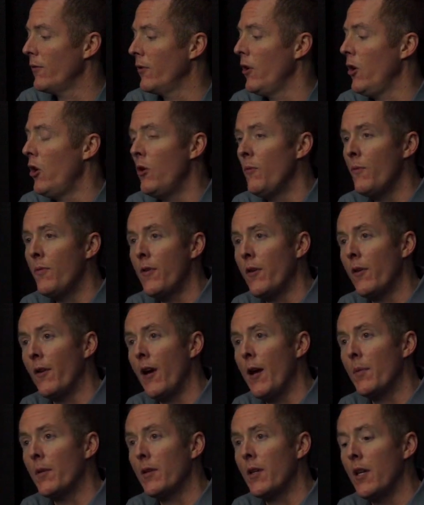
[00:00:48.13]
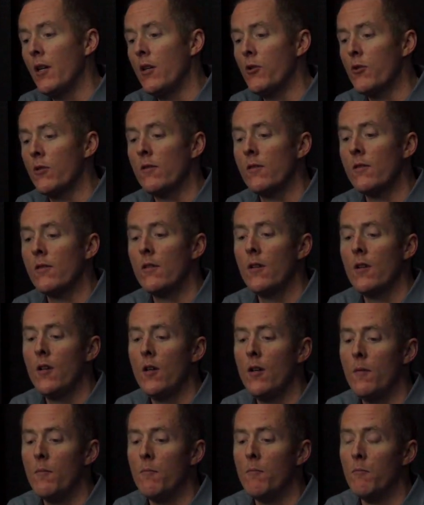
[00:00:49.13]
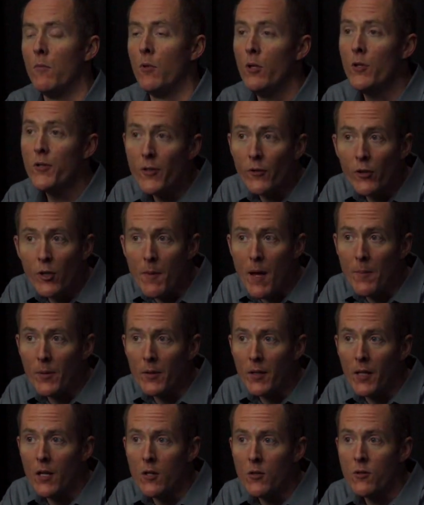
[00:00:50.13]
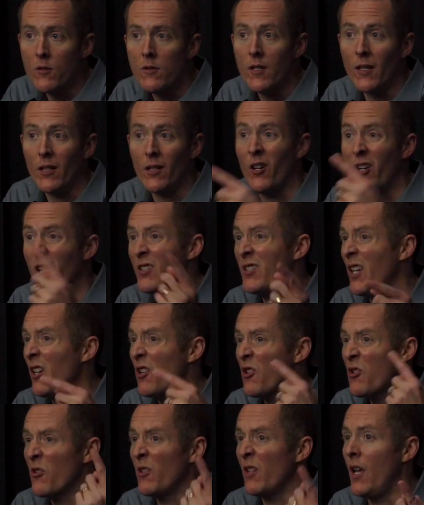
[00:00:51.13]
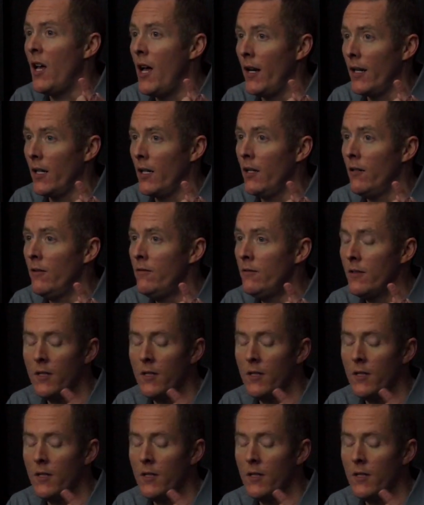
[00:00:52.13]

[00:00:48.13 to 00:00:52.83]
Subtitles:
home theater applications, multi-room applications like architectural audio,